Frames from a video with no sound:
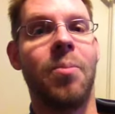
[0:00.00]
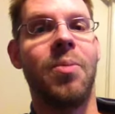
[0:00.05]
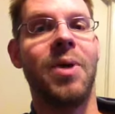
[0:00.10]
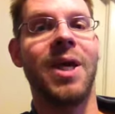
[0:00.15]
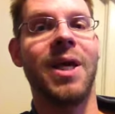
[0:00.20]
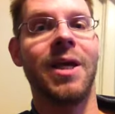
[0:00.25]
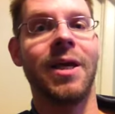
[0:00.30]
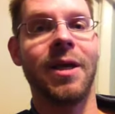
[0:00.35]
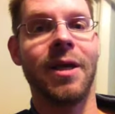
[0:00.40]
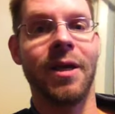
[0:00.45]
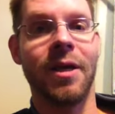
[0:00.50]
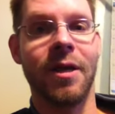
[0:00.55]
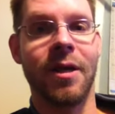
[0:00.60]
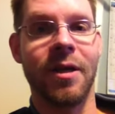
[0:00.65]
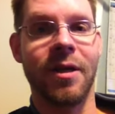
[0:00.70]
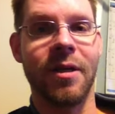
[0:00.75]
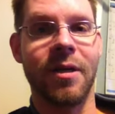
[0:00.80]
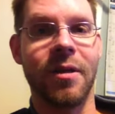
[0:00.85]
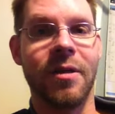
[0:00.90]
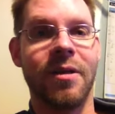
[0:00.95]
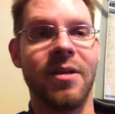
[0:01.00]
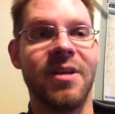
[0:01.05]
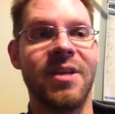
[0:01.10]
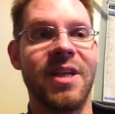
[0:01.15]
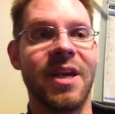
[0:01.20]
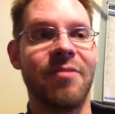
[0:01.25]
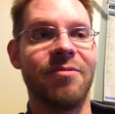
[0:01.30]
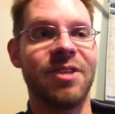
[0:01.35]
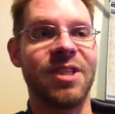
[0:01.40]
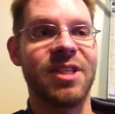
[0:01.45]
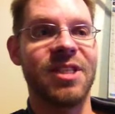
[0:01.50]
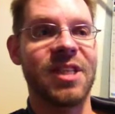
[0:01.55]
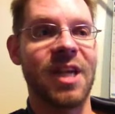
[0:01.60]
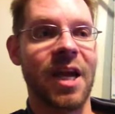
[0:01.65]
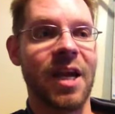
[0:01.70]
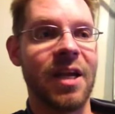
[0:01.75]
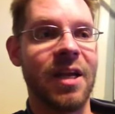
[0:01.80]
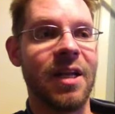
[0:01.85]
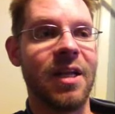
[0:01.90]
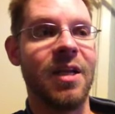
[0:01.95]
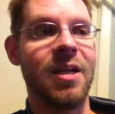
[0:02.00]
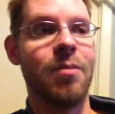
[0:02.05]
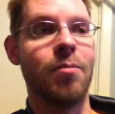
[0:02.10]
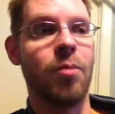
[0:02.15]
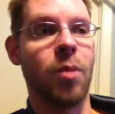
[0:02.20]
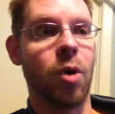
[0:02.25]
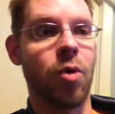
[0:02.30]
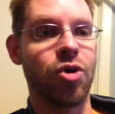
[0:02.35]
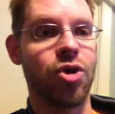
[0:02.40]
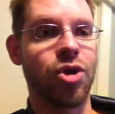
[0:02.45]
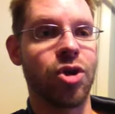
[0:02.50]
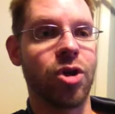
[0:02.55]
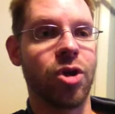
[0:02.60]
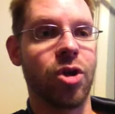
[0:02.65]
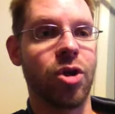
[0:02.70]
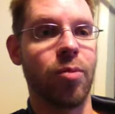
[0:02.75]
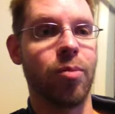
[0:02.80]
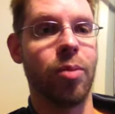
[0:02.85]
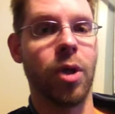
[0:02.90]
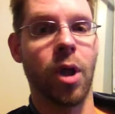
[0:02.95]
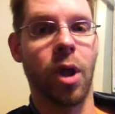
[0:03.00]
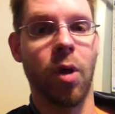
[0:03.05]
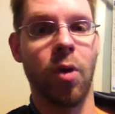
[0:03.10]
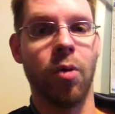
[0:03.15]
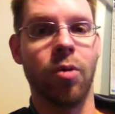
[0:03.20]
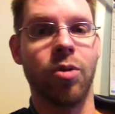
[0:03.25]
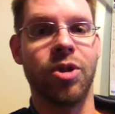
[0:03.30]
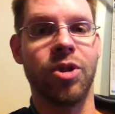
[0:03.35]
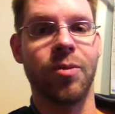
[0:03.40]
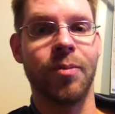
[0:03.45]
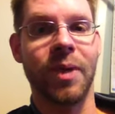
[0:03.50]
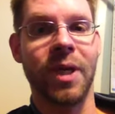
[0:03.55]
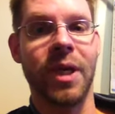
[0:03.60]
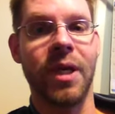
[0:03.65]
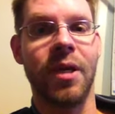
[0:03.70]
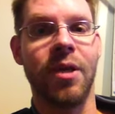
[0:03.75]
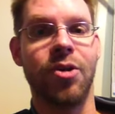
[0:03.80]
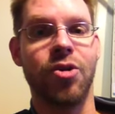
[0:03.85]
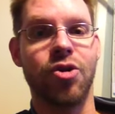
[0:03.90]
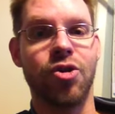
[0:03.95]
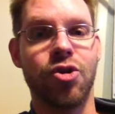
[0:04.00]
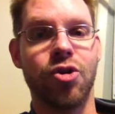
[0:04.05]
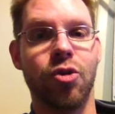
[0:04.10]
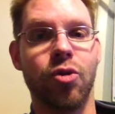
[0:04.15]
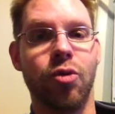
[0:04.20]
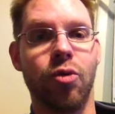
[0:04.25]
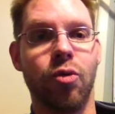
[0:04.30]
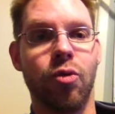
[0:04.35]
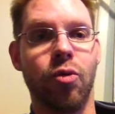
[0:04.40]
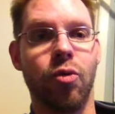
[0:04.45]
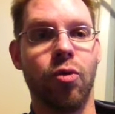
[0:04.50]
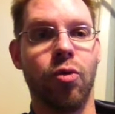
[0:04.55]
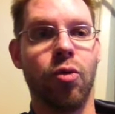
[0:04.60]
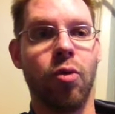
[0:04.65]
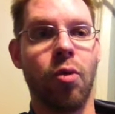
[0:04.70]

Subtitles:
big, devastating, emotional blow to me to